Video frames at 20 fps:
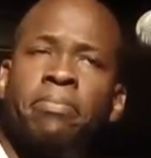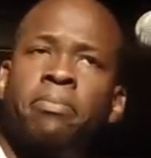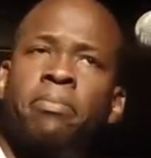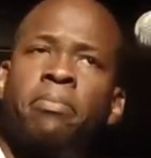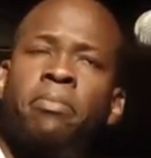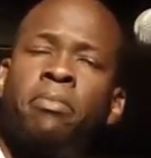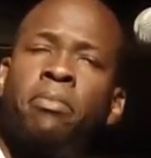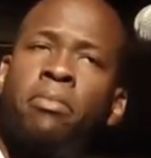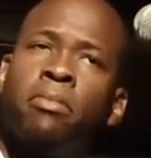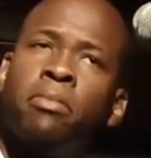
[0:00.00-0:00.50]

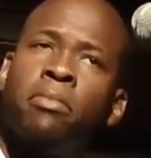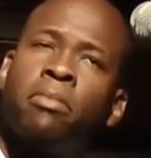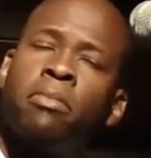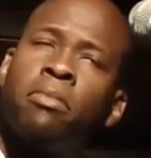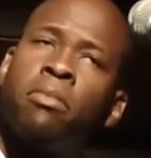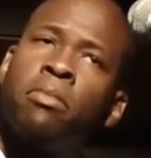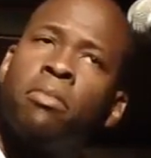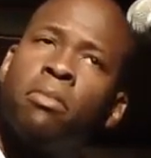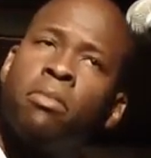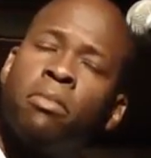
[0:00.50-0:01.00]

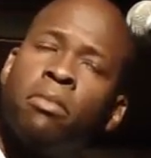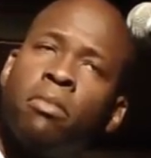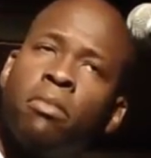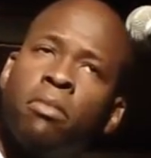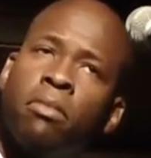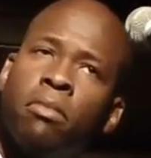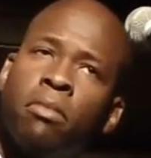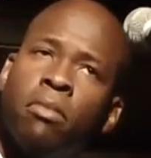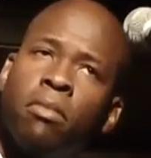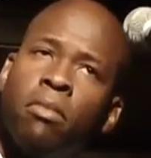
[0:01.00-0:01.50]

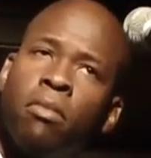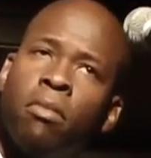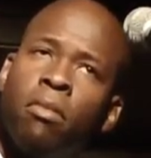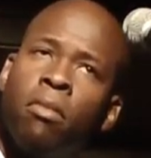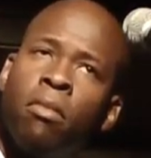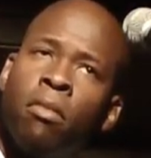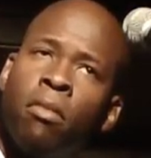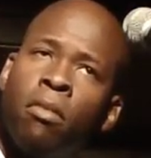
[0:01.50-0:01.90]
No one is speaking in this clip.